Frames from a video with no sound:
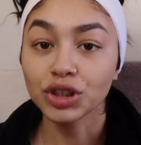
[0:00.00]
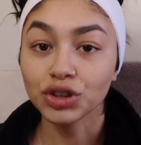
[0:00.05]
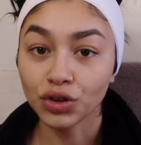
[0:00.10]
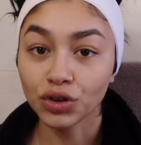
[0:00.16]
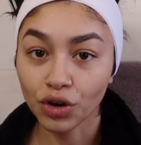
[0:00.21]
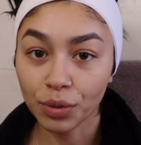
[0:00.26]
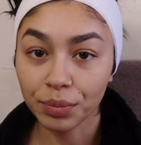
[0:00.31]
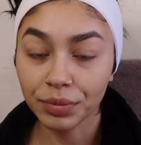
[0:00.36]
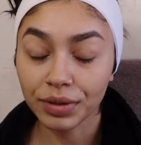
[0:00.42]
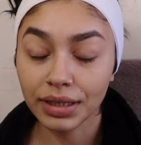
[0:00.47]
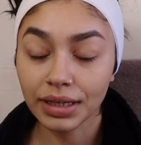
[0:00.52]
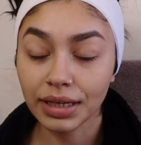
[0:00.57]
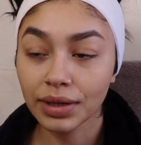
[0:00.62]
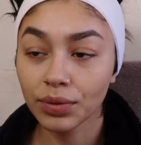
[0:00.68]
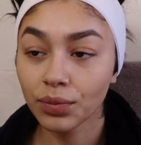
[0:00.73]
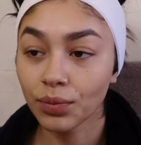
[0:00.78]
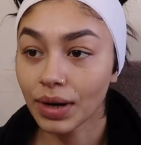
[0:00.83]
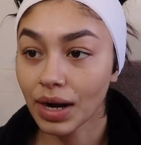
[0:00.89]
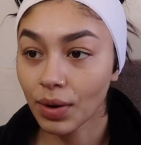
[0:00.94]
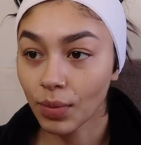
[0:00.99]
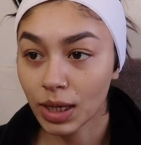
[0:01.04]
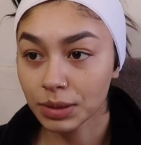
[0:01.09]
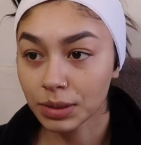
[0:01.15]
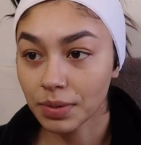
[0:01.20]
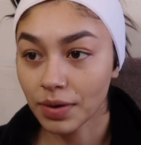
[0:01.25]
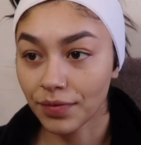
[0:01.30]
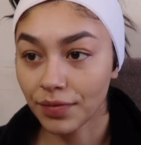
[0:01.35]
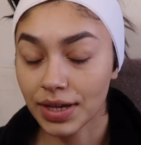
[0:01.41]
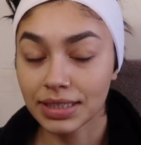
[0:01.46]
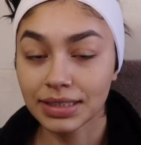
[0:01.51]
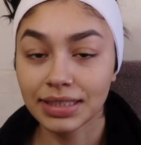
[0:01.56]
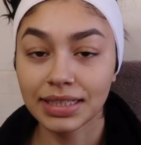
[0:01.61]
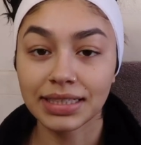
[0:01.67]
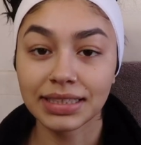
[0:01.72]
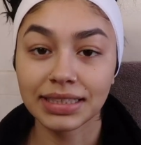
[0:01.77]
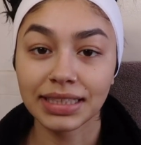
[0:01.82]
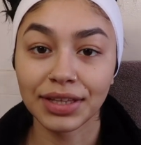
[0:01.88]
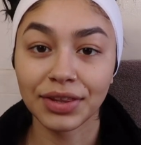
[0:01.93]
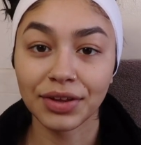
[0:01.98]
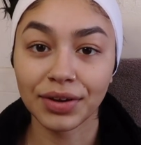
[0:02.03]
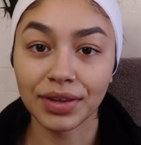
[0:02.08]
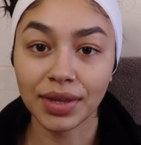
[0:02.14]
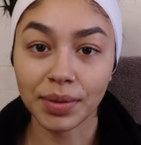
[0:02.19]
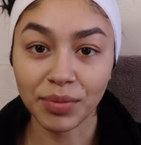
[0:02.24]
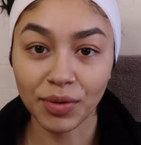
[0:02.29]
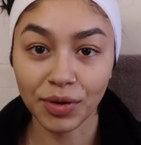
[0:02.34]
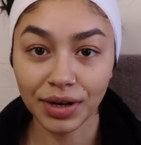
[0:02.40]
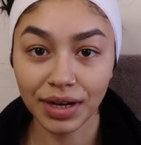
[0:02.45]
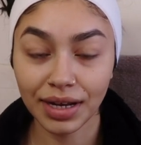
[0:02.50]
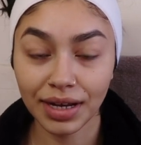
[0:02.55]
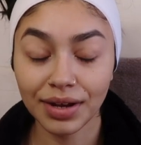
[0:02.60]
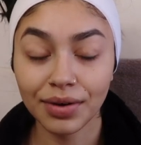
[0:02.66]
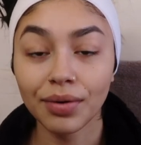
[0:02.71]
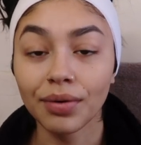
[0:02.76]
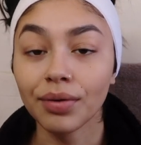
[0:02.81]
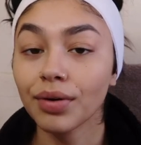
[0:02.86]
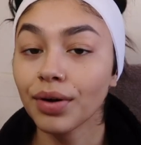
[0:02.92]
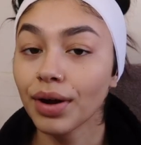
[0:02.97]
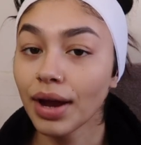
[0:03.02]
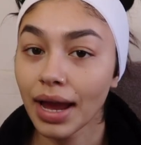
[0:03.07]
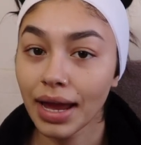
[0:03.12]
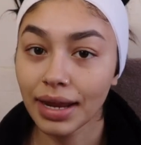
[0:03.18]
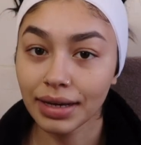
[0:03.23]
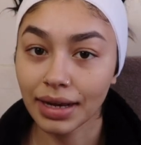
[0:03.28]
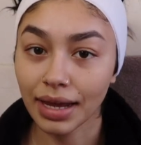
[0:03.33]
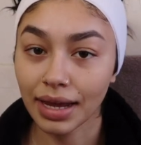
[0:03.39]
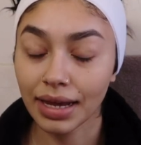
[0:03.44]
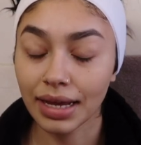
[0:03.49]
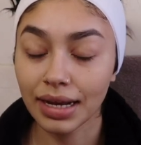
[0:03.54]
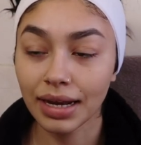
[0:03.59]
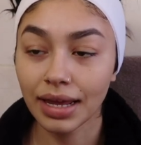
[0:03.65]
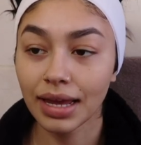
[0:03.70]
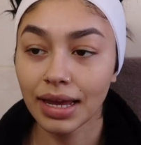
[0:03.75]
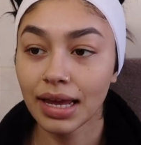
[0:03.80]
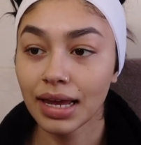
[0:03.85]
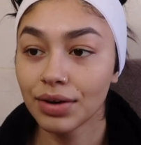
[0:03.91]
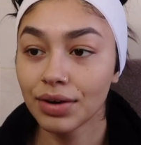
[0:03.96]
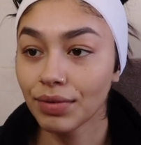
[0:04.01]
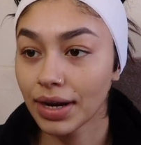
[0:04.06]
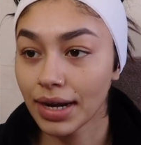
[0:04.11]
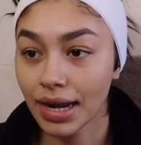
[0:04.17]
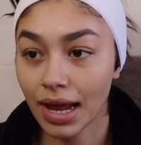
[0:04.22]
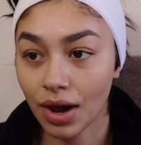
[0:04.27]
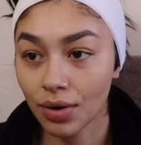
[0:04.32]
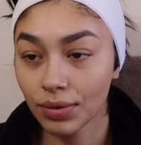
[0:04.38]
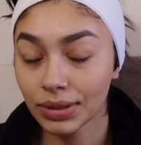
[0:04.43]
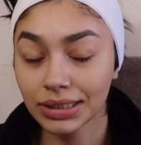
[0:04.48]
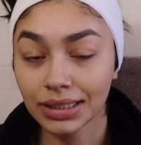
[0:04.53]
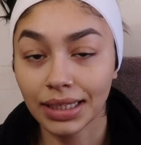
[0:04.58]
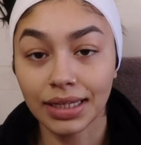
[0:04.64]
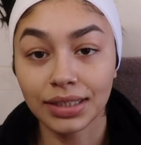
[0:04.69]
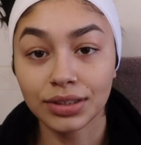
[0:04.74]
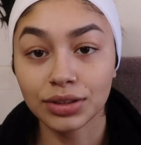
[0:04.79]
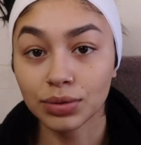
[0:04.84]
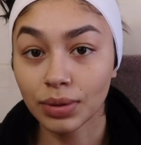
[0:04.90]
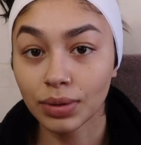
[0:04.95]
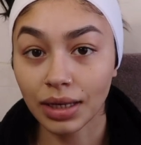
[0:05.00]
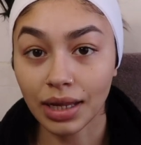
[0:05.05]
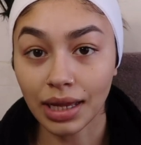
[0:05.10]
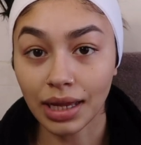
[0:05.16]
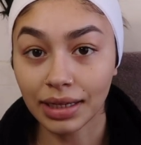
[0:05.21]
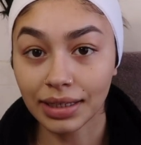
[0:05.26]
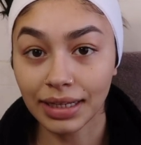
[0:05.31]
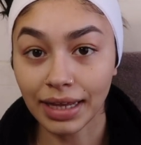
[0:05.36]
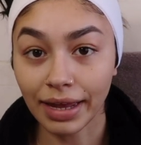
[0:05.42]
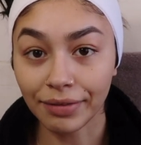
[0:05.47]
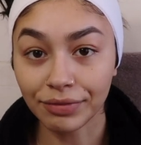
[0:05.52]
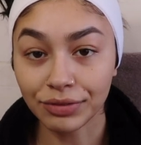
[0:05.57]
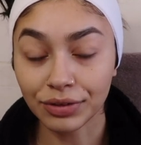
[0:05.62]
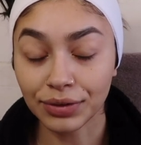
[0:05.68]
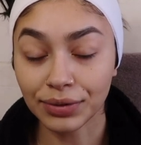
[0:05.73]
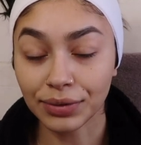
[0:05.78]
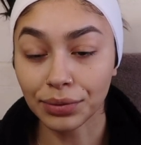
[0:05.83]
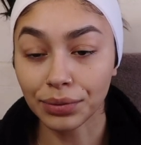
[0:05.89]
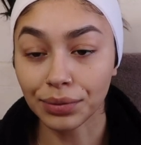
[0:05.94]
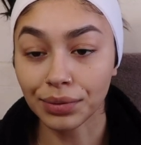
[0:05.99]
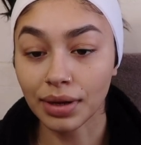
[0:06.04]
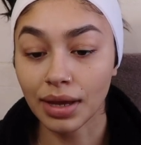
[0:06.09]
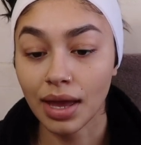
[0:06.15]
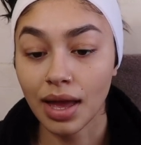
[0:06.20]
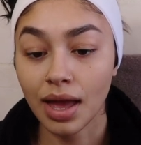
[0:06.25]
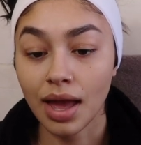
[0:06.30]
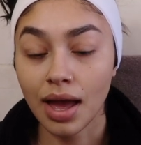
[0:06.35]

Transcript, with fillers: So normally when I wash my face, it is either in the morning or at night. And right now it's like two o'clock in the afternoon.